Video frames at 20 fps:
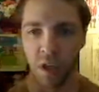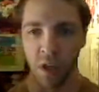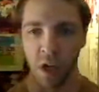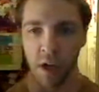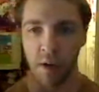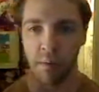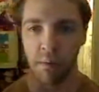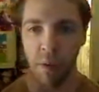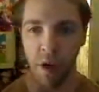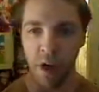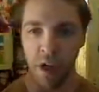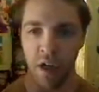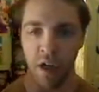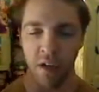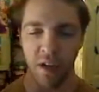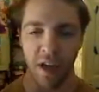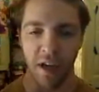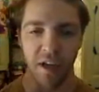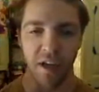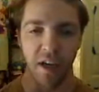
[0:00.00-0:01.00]
lot of money on
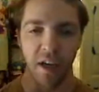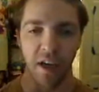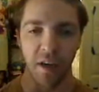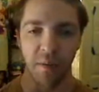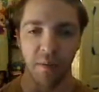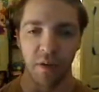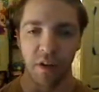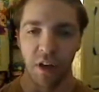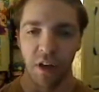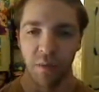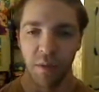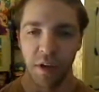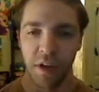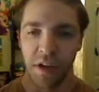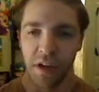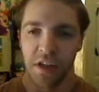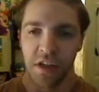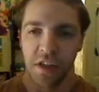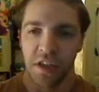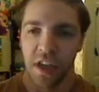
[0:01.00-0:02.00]
that game
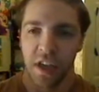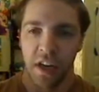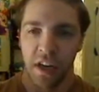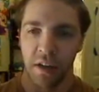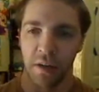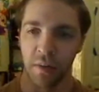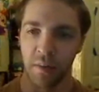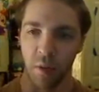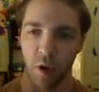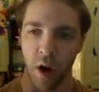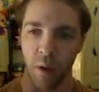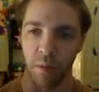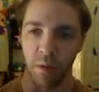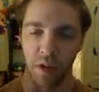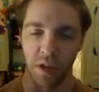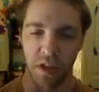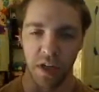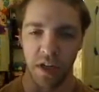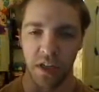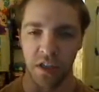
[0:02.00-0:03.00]
because they didn't
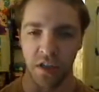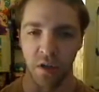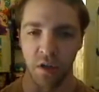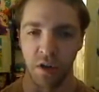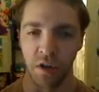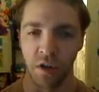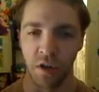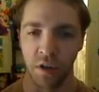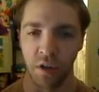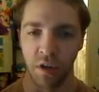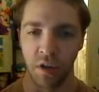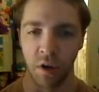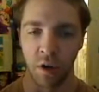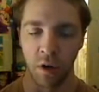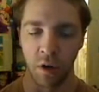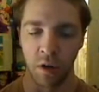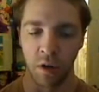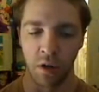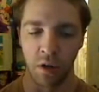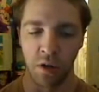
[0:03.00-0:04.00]
properly test
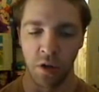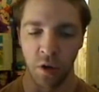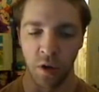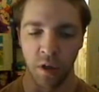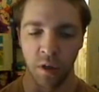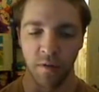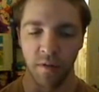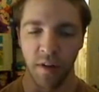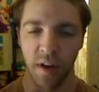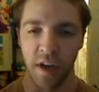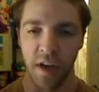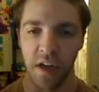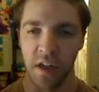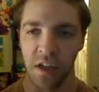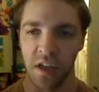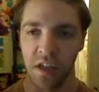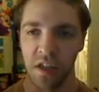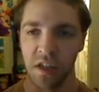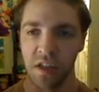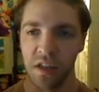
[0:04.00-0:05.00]
their user interface
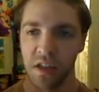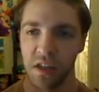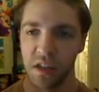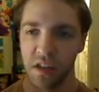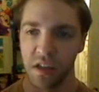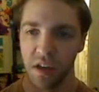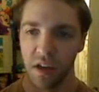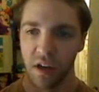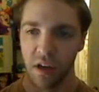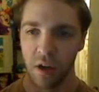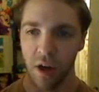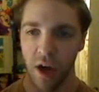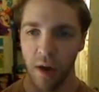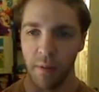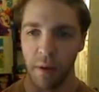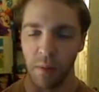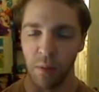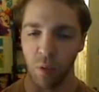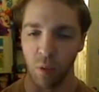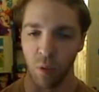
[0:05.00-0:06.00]
and how
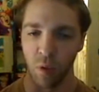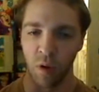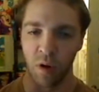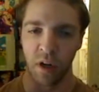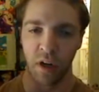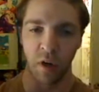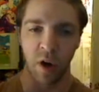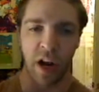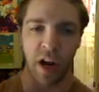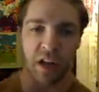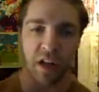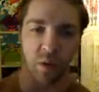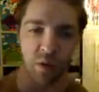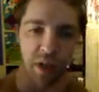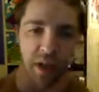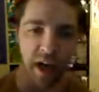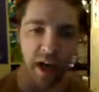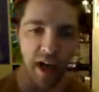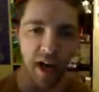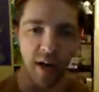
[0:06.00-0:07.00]
people were interacting with
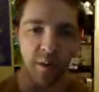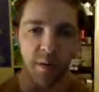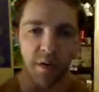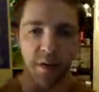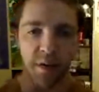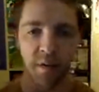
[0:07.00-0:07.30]
the app.